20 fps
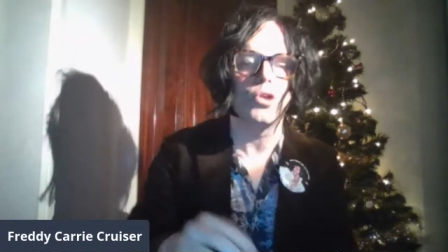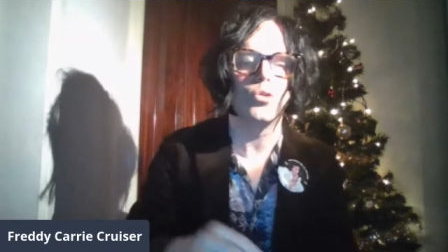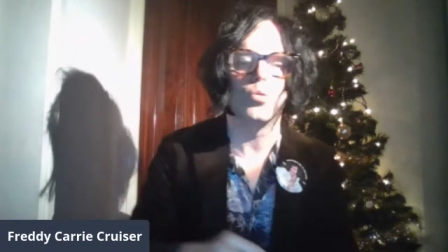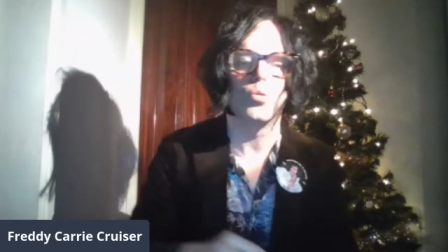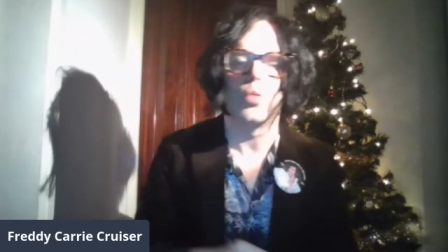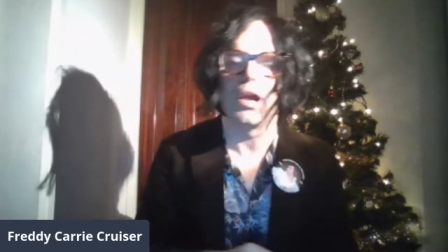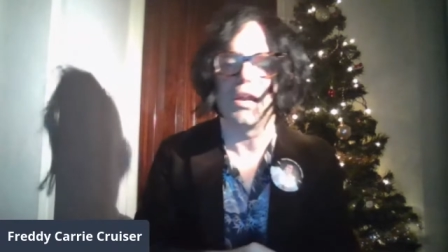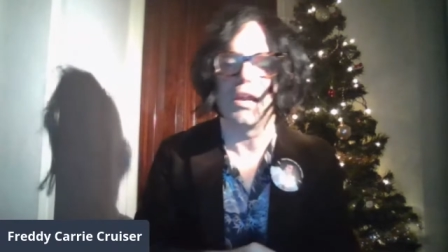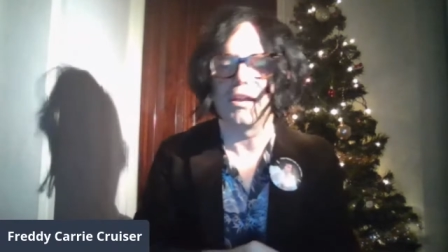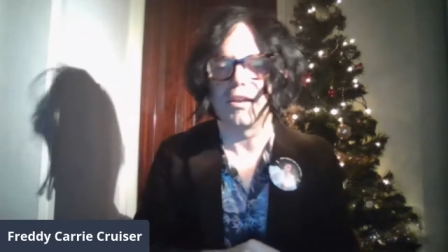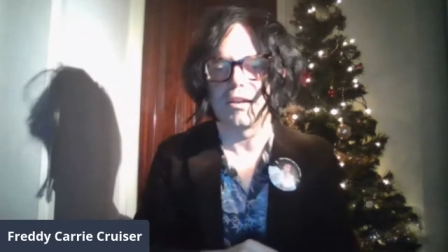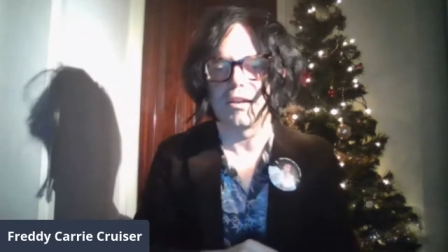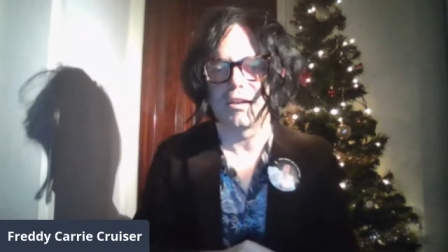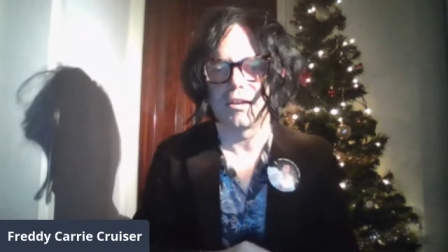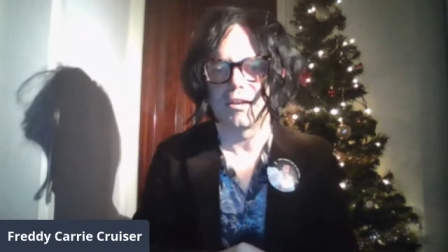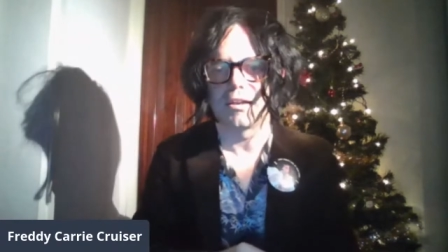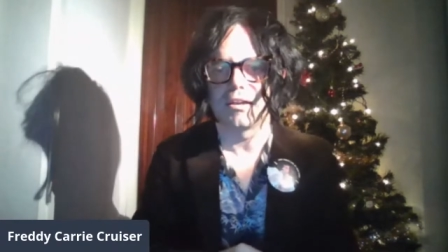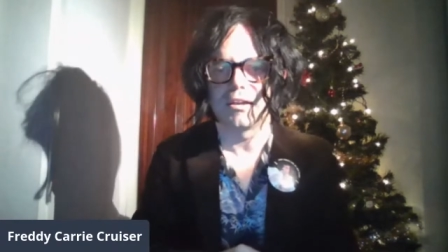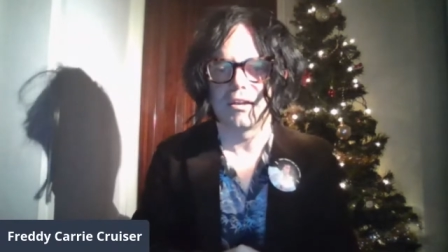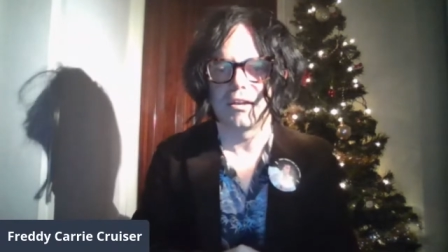you wait?
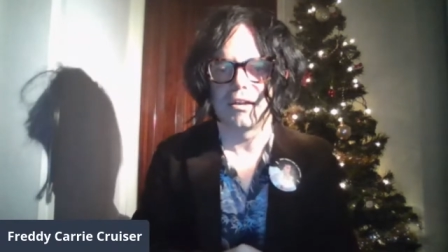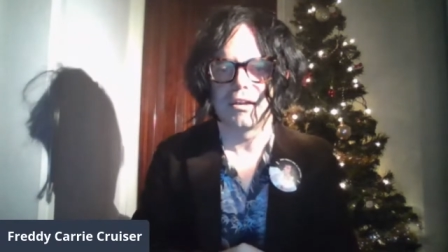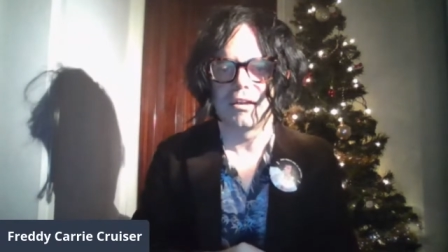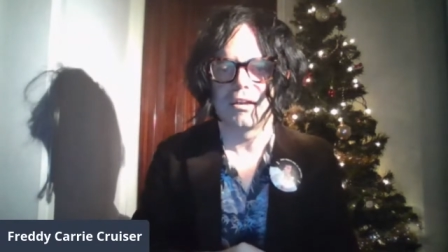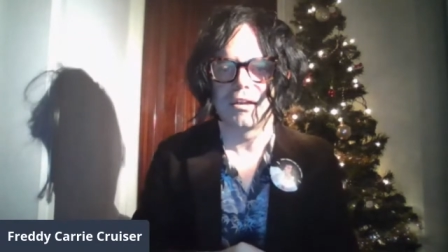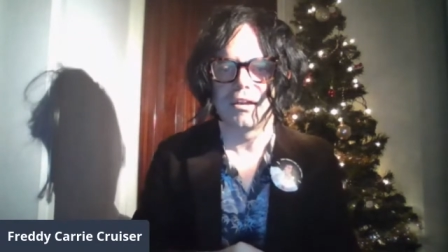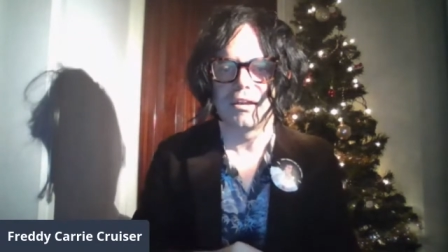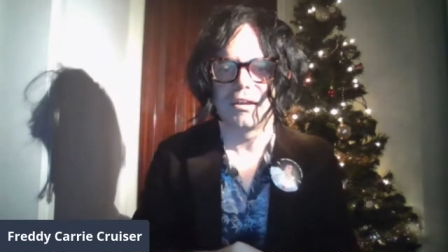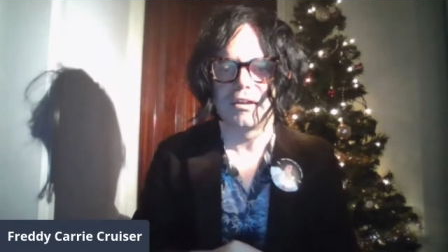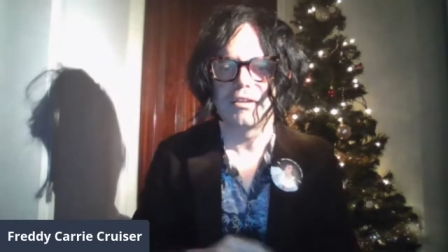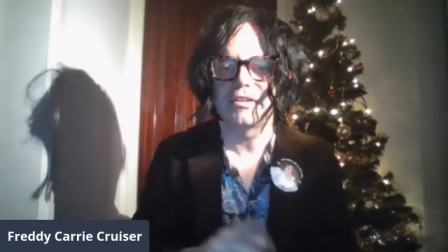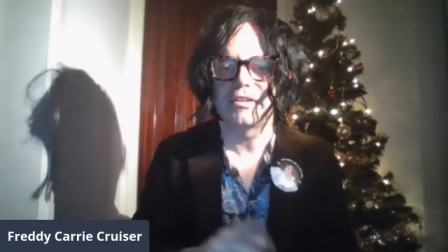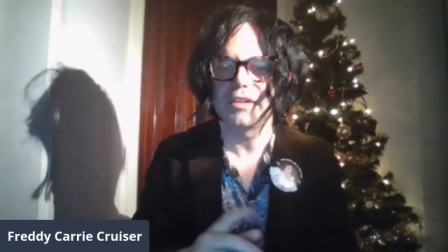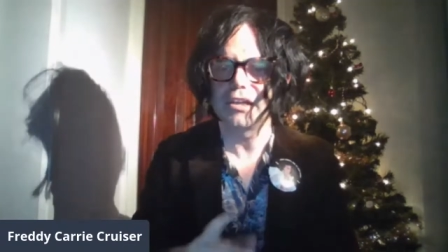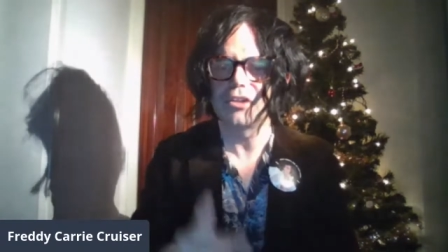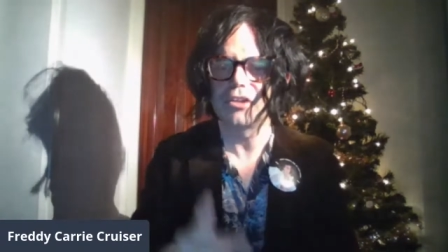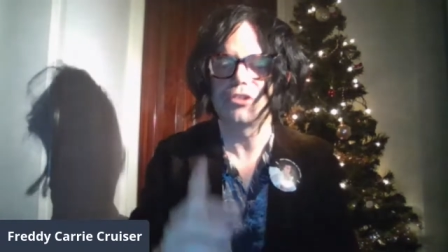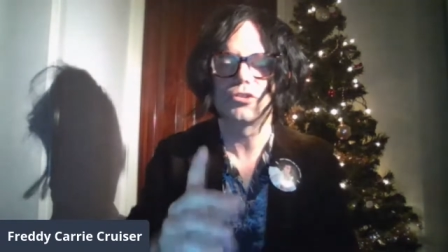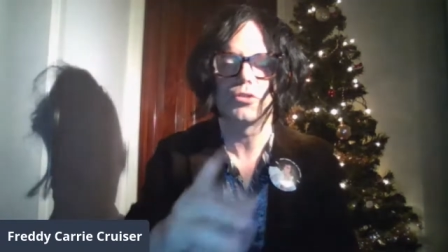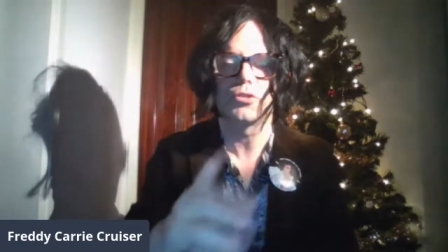
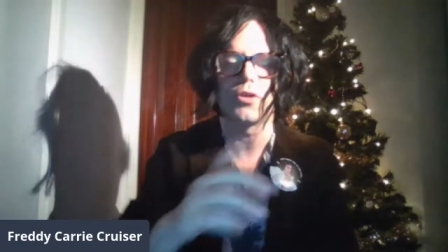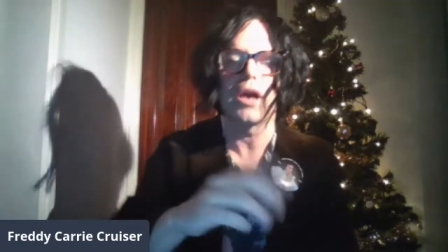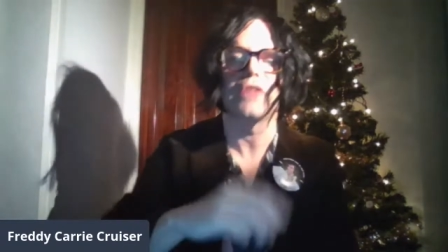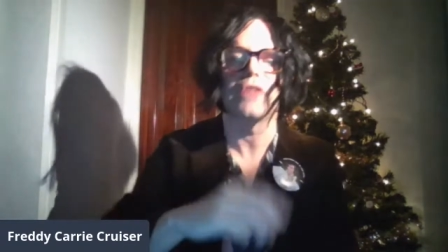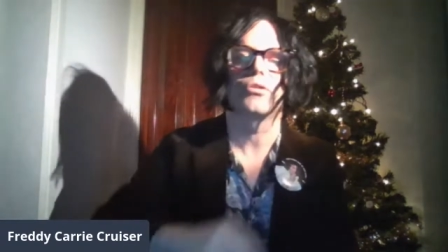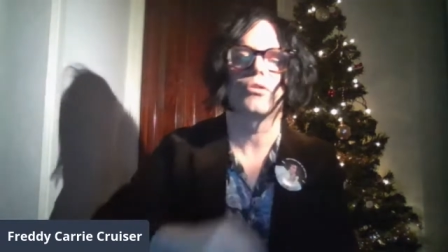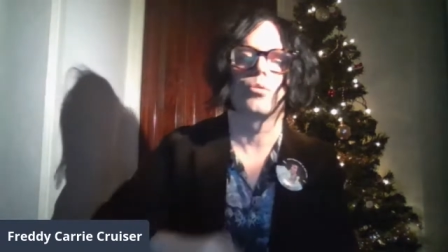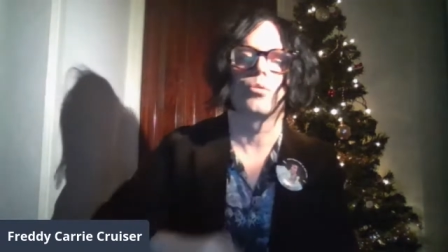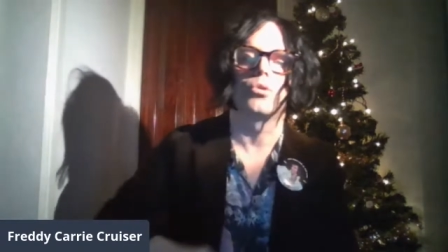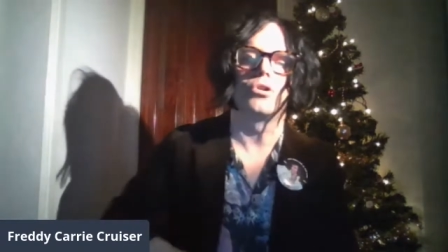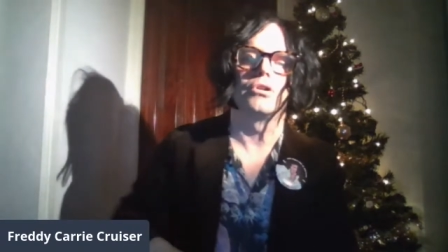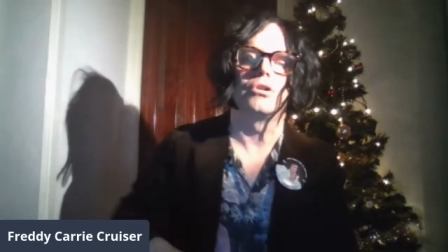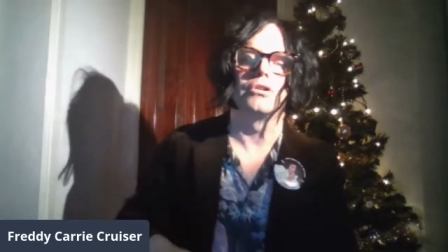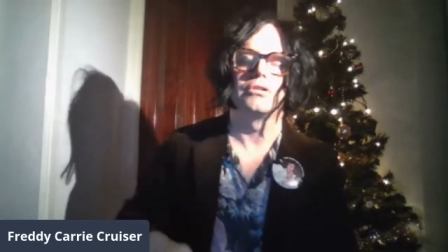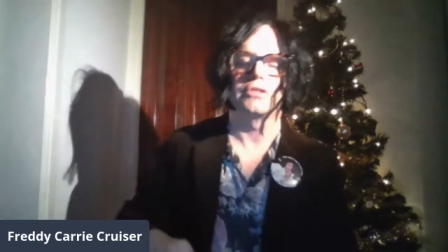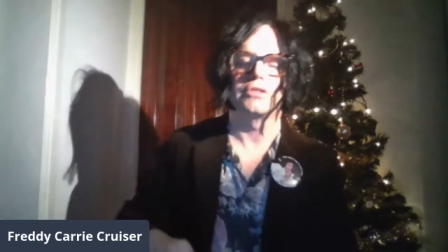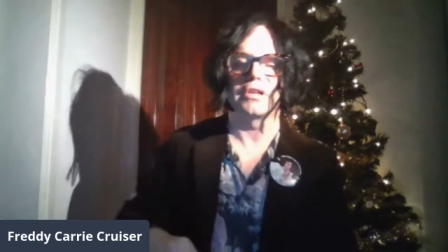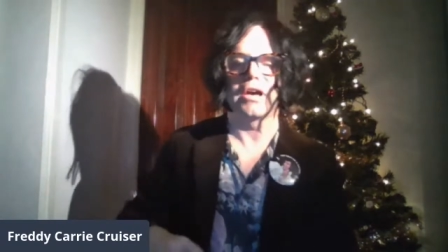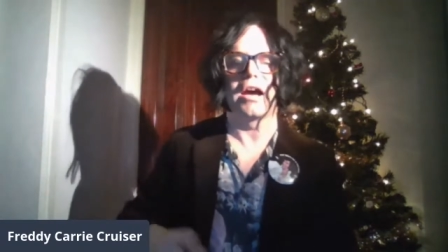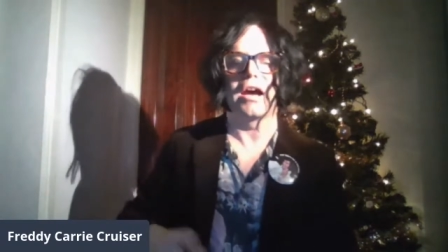Seek her throughout the world."